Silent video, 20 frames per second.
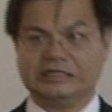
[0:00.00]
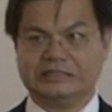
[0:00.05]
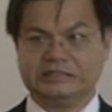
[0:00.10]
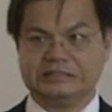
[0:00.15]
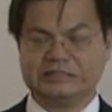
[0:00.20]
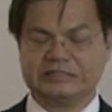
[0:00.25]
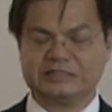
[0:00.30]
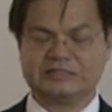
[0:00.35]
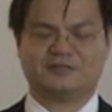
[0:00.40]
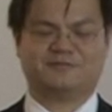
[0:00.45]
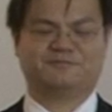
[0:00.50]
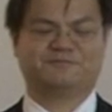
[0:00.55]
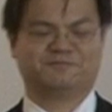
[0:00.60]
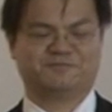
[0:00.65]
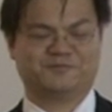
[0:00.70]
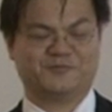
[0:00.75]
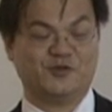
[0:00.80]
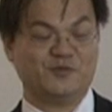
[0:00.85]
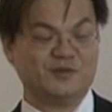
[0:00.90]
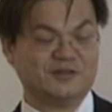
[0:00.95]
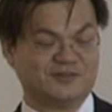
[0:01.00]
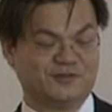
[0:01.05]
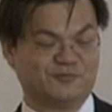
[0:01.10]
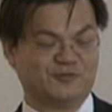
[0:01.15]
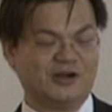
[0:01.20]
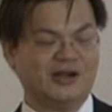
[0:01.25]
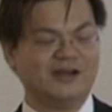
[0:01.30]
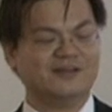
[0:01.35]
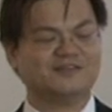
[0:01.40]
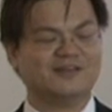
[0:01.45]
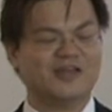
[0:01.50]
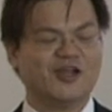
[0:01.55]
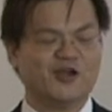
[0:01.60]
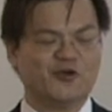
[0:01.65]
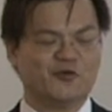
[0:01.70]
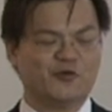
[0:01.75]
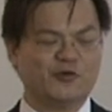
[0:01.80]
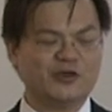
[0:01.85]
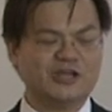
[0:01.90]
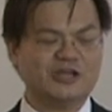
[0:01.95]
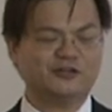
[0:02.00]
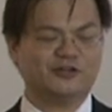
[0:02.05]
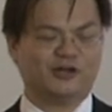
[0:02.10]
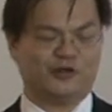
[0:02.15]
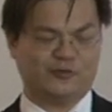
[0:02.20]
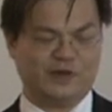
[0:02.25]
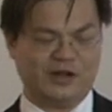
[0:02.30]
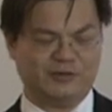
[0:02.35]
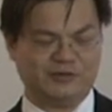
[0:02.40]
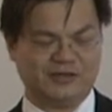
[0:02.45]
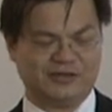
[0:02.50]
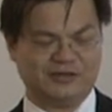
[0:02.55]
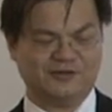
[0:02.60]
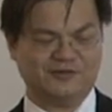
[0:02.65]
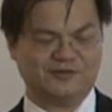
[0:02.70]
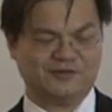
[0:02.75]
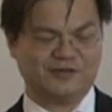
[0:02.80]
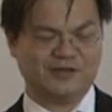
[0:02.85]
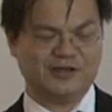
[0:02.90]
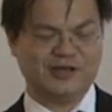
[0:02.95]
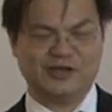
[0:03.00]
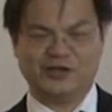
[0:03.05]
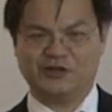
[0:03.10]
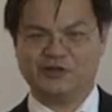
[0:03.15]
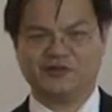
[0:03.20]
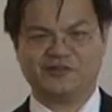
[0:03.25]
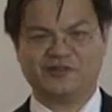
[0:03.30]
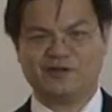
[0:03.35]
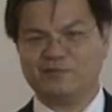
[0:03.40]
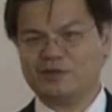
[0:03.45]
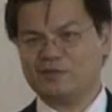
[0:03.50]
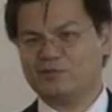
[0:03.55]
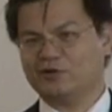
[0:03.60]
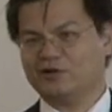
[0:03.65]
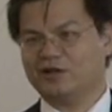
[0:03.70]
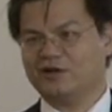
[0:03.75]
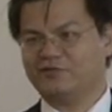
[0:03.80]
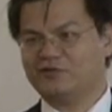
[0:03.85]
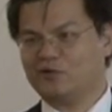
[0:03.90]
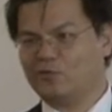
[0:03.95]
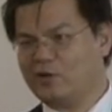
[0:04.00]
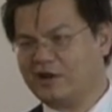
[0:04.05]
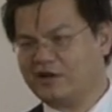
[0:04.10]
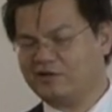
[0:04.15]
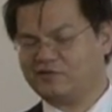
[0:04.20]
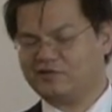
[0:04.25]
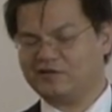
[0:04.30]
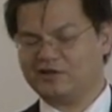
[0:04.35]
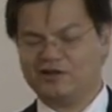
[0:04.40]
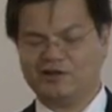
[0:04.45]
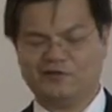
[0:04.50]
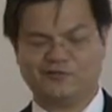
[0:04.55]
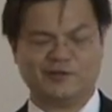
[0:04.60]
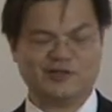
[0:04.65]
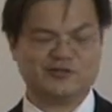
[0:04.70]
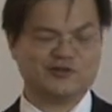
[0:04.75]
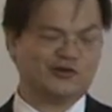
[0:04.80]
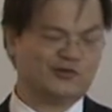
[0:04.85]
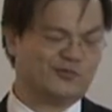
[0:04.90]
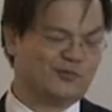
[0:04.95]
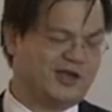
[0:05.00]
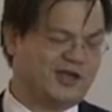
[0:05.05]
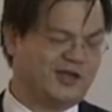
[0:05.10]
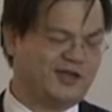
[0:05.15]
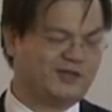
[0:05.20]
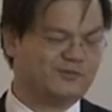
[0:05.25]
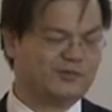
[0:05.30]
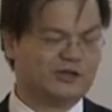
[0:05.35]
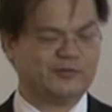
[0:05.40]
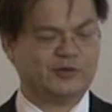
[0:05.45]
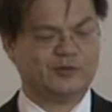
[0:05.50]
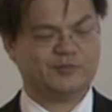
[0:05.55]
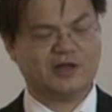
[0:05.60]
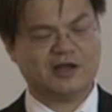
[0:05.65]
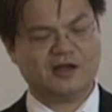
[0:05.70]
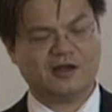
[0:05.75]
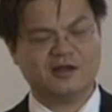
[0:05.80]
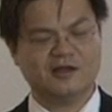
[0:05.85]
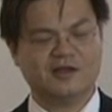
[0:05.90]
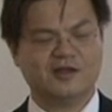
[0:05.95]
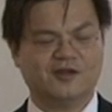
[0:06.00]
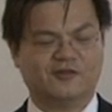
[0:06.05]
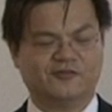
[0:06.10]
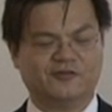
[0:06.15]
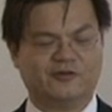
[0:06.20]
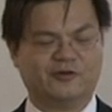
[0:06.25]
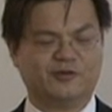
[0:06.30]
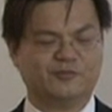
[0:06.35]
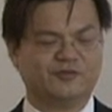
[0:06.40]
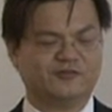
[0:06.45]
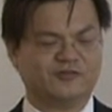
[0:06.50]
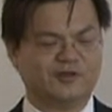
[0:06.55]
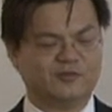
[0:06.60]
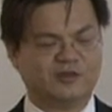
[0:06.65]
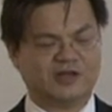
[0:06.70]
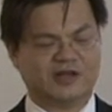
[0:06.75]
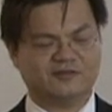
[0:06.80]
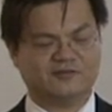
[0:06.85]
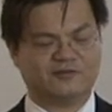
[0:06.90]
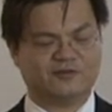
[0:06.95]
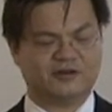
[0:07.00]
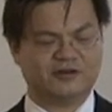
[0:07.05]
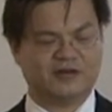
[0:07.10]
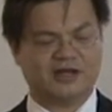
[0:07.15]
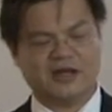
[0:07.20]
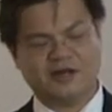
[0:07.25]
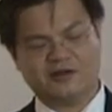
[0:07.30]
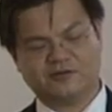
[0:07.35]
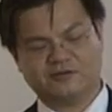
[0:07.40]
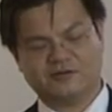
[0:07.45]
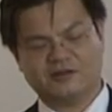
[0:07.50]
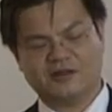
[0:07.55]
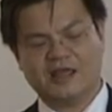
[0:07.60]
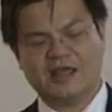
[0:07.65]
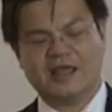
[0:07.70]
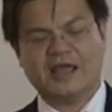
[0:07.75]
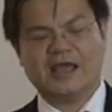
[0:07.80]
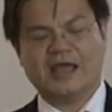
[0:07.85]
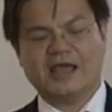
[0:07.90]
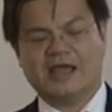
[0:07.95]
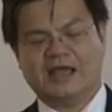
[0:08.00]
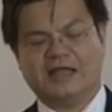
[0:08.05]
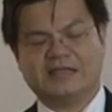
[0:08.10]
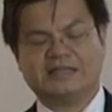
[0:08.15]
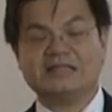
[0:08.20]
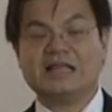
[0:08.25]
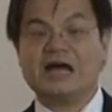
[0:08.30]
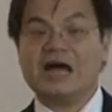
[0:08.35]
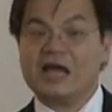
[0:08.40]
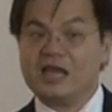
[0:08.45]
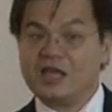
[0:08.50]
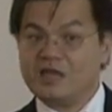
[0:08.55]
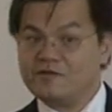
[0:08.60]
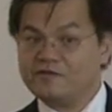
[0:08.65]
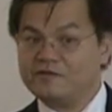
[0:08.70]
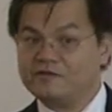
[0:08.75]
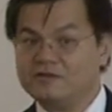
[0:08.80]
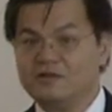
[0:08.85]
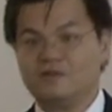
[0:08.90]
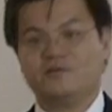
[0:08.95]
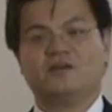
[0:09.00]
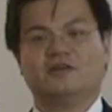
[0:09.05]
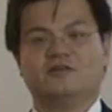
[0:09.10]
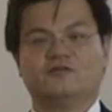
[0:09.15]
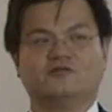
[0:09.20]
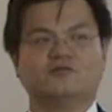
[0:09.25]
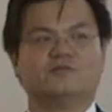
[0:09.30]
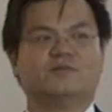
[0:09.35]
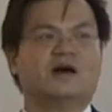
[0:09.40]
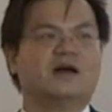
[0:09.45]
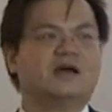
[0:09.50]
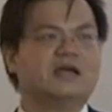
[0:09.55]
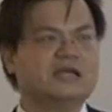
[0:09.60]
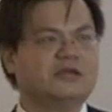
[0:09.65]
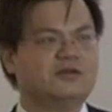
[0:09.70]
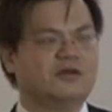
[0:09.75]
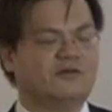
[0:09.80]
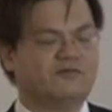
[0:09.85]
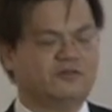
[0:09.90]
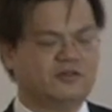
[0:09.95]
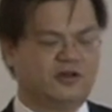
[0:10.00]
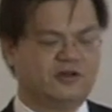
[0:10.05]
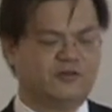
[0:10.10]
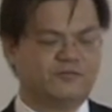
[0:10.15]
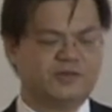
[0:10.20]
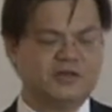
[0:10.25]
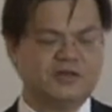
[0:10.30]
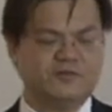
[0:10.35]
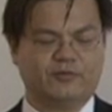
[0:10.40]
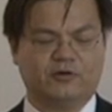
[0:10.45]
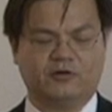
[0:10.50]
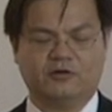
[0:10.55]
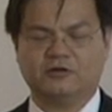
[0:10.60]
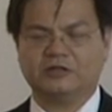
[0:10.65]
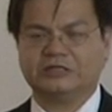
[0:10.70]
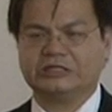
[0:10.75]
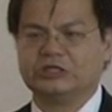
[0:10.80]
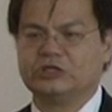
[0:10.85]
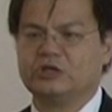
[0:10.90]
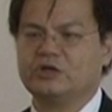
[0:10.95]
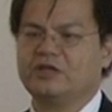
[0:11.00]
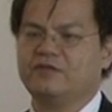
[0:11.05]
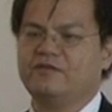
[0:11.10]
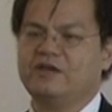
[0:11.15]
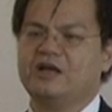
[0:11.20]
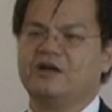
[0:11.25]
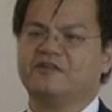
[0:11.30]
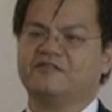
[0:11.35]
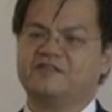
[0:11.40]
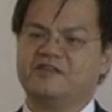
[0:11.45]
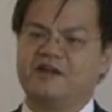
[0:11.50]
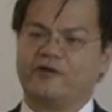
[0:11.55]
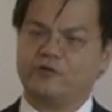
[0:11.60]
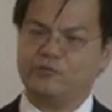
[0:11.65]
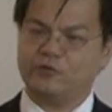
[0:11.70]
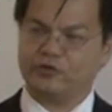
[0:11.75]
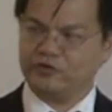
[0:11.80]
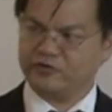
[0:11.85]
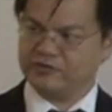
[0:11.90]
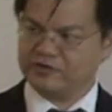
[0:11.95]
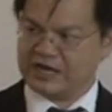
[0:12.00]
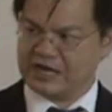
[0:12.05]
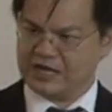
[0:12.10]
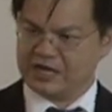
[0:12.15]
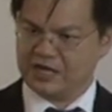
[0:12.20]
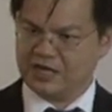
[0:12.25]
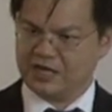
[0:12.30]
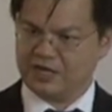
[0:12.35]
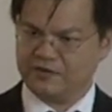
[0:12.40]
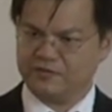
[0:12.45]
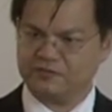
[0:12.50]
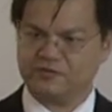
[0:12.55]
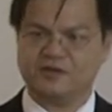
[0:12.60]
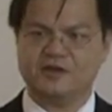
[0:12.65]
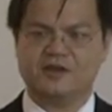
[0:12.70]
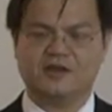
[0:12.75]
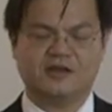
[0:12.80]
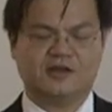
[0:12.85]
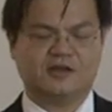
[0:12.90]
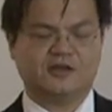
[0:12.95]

guns, you'll be surprised, real or replicas. You know, some people love the West, they love the John Wayne, blah, blah, blah. So they have some guns around their house. Knives, living in Dubai, you have a lot of people, you know, giving out ceremonial knives.